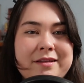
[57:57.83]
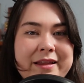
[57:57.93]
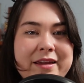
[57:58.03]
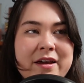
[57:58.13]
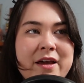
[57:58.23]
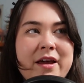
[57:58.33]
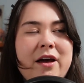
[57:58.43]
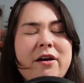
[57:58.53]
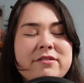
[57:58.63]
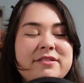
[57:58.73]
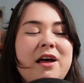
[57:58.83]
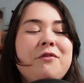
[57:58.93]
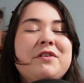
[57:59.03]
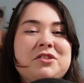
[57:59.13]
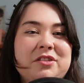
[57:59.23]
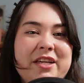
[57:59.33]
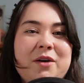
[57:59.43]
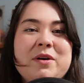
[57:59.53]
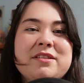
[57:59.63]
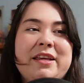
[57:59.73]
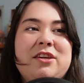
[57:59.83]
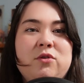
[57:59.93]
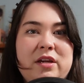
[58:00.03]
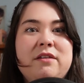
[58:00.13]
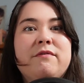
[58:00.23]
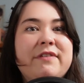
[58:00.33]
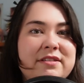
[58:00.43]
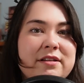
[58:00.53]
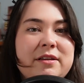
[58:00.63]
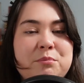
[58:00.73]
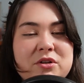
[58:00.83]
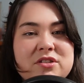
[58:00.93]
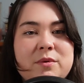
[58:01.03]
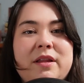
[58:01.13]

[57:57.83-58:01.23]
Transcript: Like selfishly, it wasn't like you he physically pushed some,